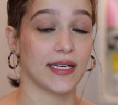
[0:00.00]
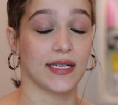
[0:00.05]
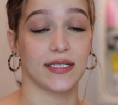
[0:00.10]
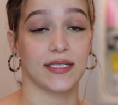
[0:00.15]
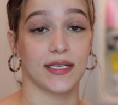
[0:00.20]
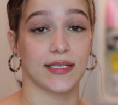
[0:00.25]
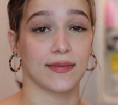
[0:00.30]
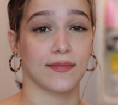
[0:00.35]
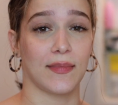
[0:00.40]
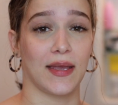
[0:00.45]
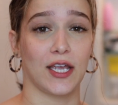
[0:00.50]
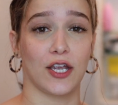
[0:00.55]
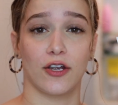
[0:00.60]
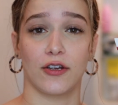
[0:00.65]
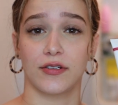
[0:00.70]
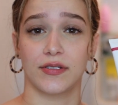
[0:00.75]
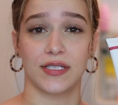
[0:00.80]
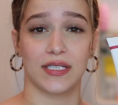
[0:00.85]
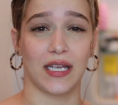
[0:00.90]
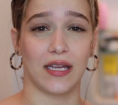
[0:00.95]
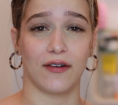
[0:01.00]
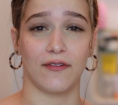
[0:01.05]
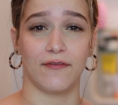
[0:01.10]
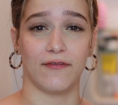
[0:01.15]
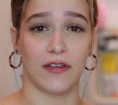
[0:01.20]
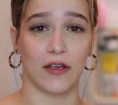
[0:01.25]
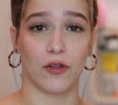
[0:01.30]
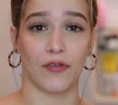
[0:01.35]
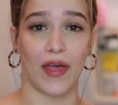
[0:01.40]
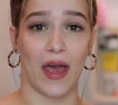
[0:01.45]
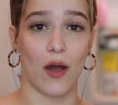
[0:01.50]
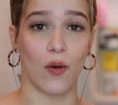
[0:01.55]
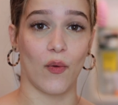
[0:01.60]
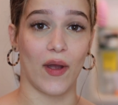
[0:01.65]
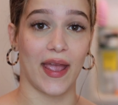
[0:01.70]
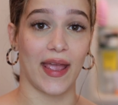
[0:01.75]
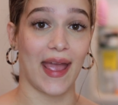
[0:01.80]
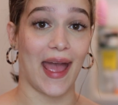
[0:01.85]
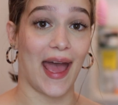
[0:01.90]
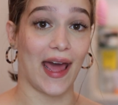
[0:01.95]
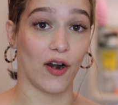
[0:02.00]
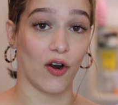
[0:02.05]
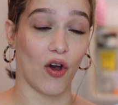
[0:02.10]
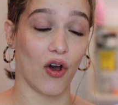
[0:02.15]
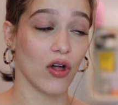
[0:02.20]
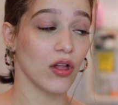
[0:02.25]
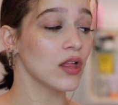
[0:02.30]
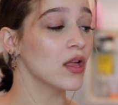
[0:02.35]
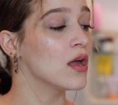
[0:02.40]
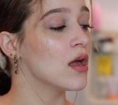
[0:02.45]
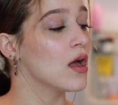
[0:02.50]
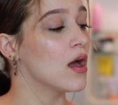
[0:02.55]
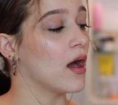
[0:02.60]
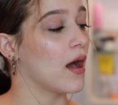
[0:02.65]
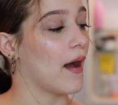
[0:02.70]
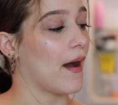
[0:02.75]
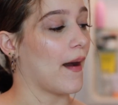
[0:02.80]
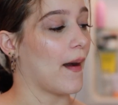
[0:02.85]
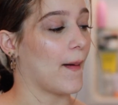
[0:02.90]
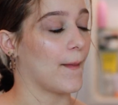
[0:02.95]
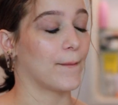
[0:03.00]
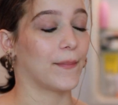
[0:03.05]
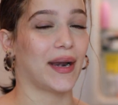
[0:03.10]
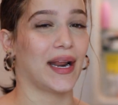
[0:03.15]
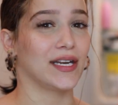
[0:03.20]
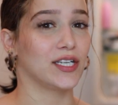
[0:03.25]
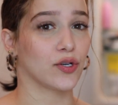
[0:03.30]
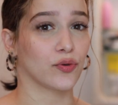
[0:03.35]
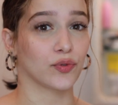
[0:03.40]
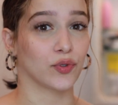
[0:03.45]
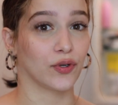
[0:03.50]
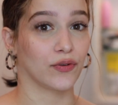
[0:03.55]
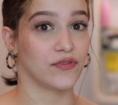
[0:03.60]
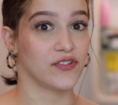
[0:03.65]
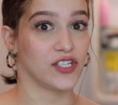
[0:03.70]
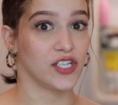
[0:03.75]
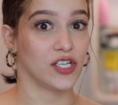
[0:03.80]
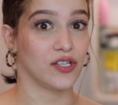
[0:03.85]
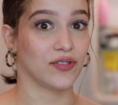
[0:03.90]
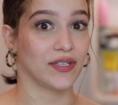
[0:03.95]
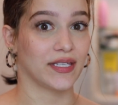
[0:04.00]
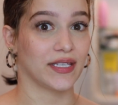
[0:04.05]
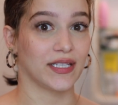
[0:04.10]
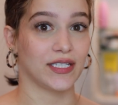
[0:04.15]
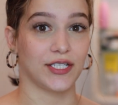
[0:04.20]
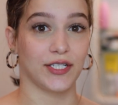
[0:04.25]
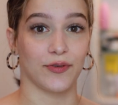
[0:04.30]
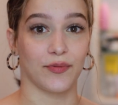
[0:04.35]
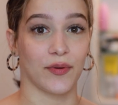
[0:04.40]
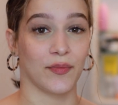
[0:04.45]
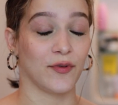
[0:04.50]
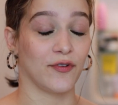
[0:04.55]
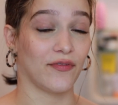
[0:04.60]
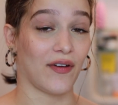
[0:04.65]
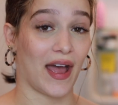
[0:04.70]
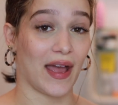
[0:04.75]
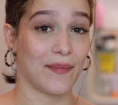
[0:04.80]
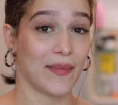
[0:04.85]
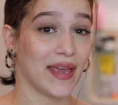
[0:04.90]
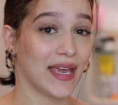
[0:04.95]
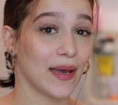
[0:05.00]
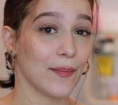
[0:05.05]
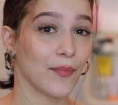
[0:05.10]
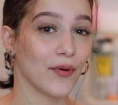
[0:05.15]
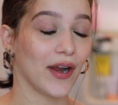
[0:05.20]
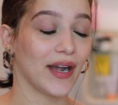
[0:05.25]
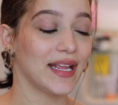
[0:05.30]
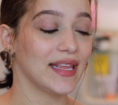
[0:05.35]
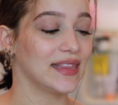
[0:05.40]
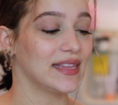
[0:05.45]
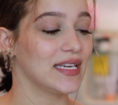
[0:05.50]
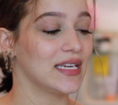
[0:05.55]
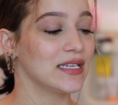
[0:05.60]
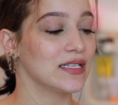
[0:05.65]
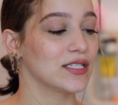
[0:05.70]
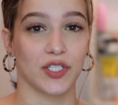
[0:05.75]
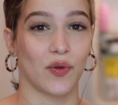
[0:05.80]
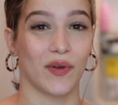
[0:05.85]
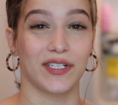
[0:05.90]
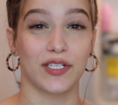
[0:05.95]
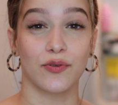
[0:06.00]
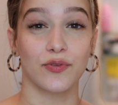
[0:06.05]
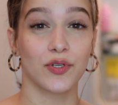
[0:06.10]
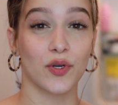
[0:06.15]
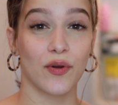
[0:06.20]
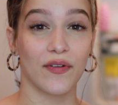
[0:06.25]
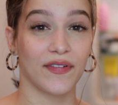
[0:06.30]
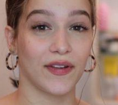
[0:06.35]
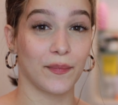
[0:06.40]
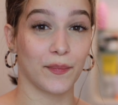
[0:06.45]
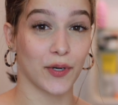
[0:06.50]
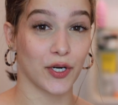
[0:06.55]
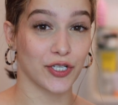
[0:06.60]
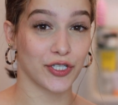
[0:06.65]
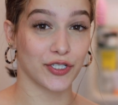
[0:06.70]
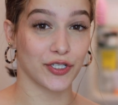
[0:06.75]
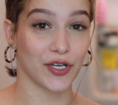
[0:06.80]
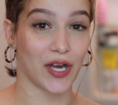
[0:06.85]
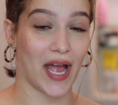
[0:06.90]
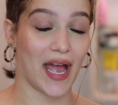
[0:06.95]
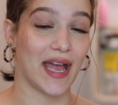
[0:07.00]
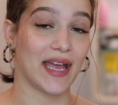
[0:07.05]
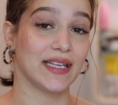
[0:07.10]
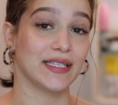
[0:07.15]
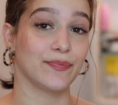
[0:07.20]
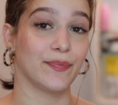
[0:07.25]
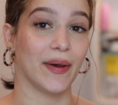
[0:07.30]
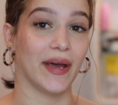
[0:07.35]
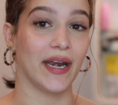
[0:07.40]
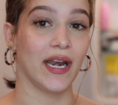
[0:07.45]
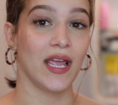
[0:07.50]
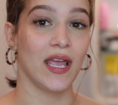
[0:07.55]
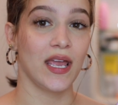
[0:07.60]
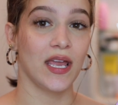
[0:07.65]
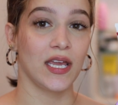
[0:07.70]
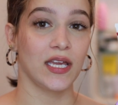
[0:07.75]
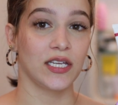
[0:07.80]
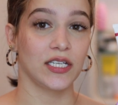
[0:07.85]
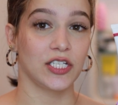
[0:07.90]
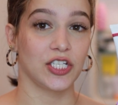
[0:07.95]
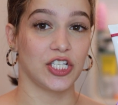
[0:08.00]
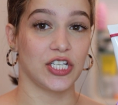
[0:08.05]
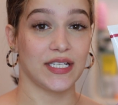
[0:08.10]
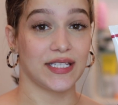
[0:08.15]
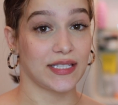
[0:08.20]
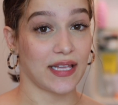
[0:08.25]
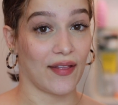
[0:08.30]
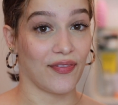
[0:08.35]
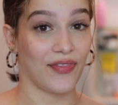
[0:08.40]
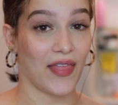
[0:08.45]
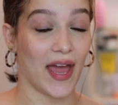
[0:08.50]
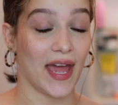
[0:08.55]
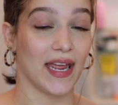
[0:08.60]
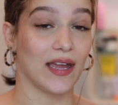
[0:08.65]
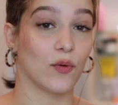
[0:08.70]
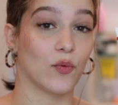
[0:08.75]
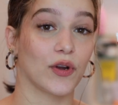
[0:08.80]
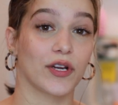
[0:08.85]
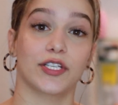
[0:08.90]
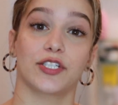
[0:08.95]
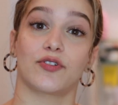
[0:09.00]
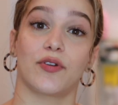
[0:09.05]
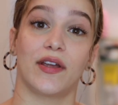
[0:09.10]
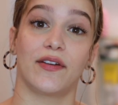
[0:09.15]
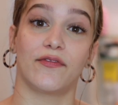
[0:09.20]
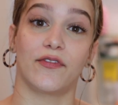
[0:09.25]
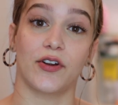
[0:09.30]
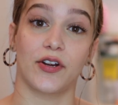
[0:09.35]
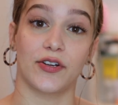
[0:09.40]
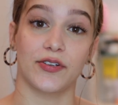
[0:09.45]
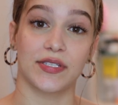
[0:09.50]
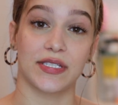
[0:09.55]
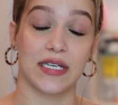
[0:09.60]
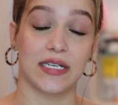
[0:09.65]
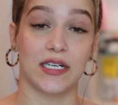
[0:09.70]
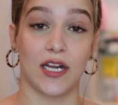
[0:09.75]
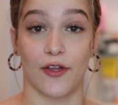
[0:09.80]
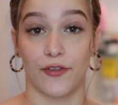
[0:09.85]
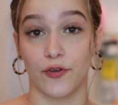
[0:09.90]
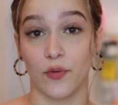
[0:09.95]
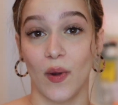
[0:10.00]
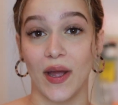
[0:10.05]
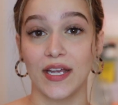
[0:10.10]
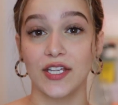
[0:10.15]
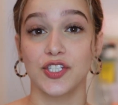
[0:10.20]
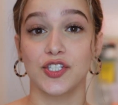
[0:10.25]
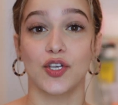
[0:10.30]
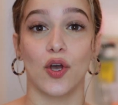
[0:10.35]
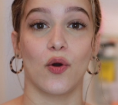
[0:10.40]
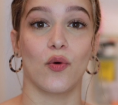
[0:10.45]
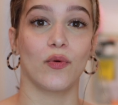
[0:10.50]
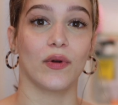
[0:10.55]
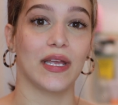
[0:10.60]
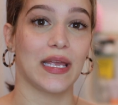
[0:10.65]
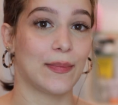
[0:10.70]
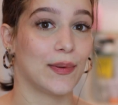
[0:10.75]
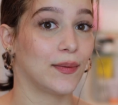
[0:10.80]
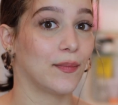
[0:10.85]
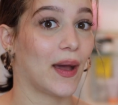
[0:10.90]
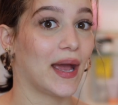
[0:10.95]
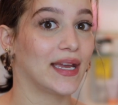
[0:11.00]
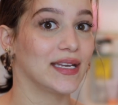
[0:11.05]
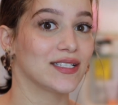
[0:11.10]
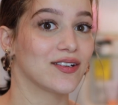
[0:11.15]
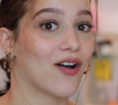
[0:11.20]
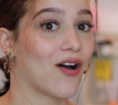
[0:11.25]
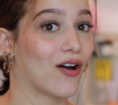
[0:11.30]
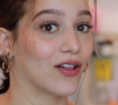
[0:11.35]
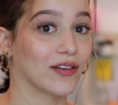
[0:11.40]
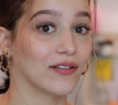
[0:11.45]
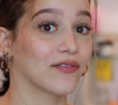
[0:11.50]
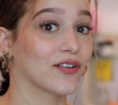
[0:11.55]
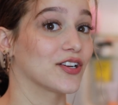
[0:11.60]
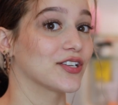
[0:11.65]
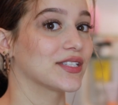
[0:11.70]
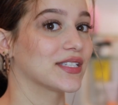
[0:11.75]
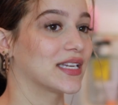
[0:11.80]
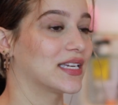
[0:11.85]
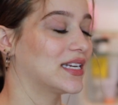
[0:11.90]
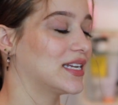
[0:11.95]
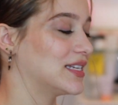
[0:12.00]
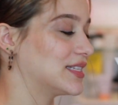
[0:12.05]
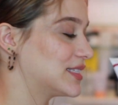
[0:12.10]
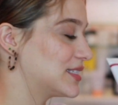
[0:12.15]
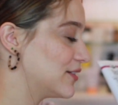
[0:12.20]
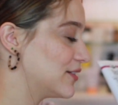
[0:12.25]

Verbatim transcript: that it doesn't make her skin feel that way at all um, but I don't know if she uses it to remove eye makeup or anything. So I don't know if it burns her eyes, but she said that it works great for her skin otherwise. So keep in mind, all of our skin is